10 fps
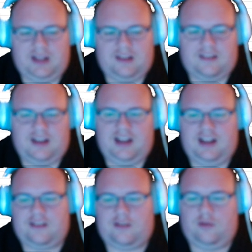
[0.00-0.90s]
set
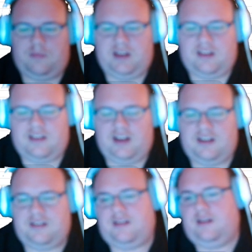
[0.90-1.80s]
and 2-piece
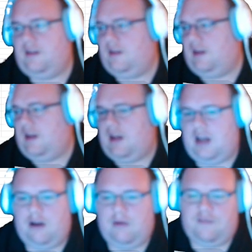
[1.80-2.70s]
set.
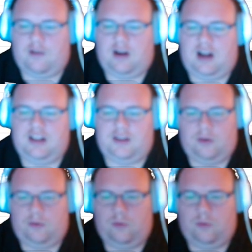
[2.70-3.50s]
However, I do